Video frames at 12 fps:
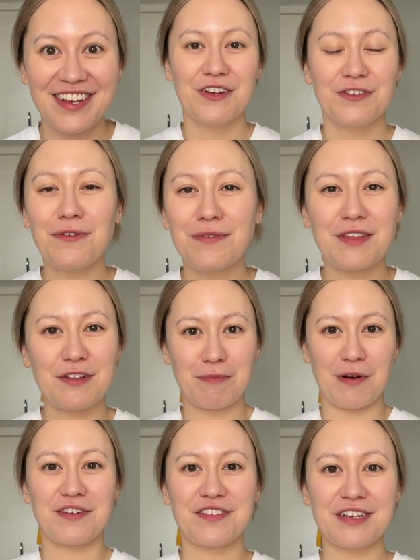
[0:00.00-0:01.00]
so this
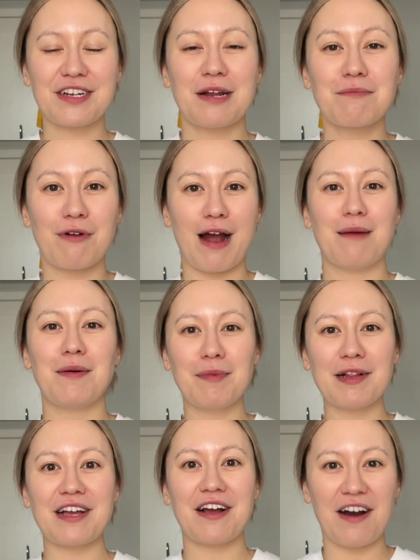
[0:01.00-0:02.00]
person can
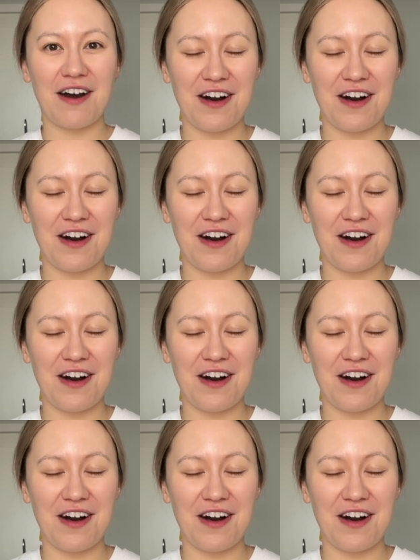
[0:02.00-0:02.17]
probably